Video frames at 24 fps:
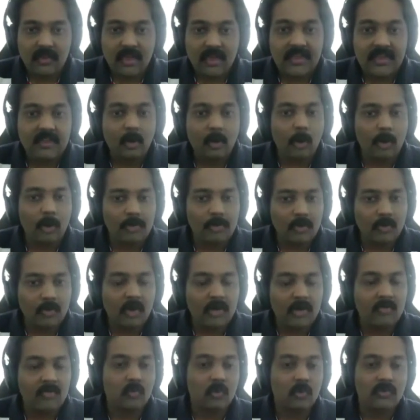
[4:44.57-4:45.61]
And also
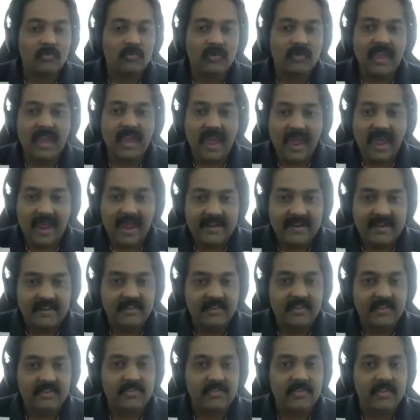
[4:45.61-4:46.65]
what we
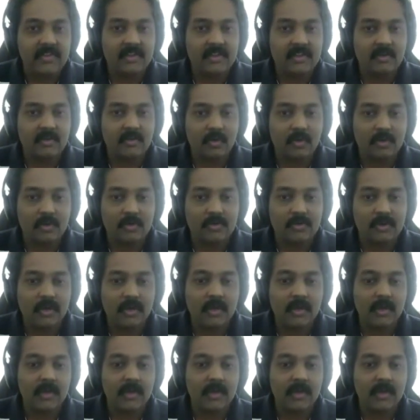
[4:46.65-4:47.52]
added this year was